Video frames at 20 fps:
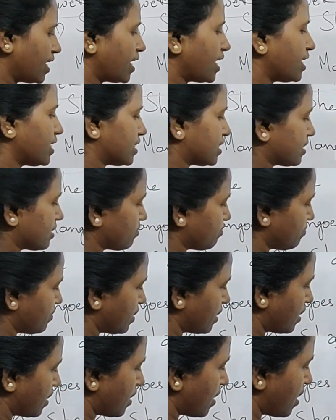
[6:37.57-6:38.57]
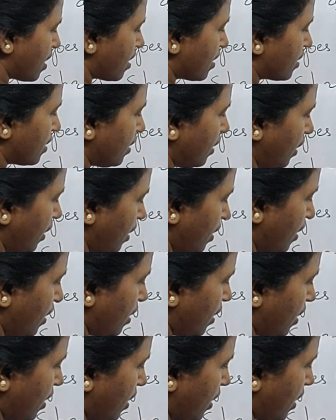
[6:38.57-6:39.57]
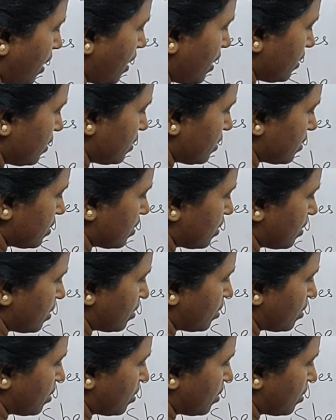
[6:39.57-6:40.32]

Is. Biryani is